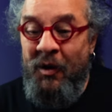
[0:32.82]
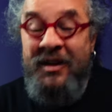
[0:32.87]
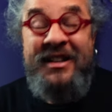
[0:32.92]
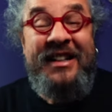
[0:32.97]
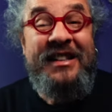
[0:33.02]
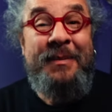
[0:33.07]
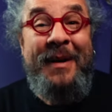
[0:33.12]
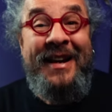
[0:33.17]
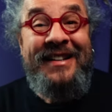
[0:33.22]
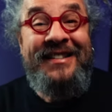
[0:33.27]
which
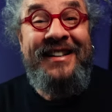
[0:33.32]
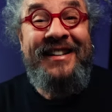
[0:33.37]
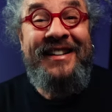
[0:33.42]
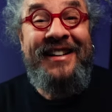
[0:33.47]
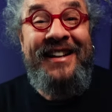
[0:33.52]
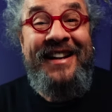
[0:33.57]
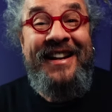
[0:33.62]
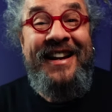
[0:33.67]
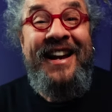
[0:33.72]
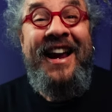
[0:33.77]
is
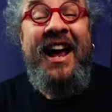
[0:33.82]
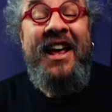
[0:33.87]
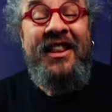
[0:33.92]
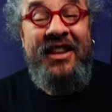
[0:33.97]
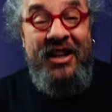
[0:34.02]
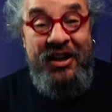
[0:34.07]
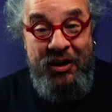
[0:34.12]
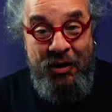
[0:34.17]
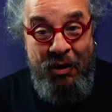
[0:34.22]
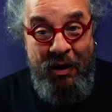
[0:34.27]
basically
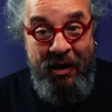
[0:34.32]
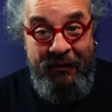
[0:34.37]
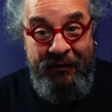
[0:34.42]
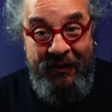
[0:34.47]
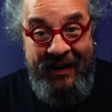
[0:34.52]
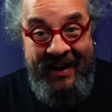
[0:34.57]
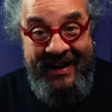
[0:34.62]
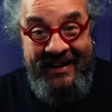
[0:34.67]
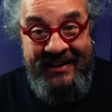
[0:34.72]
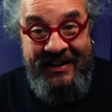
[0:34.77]
the
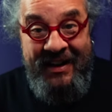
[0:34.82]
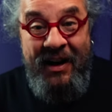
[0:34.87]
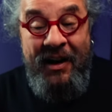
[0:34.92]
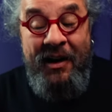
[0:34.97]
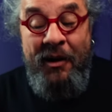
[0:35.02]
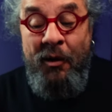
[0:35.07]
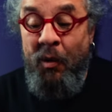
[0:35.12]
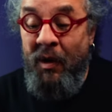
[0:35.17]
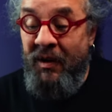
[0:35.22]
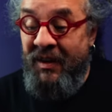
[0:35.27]
UF8
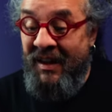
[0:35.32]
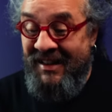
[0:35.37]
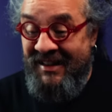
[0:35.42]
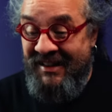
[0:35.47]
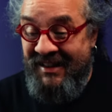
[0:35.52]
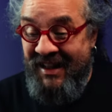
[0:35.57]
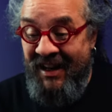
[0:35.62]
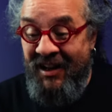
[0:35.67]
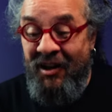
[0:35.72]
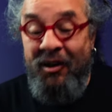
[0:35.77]
with a
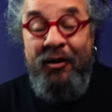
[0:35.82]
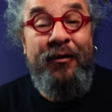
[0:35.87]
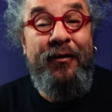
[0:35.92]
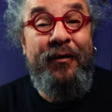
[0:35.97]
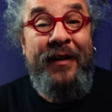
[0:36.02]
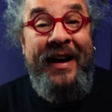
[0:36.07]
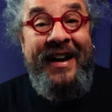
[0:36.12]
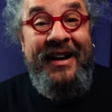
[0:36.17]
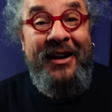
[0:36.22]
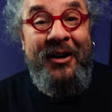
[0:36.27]
single
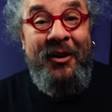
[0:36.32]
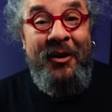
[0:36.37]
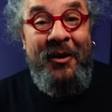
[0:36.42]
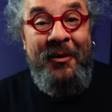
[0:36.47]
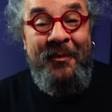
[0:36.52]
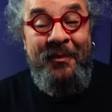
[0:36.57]
fader.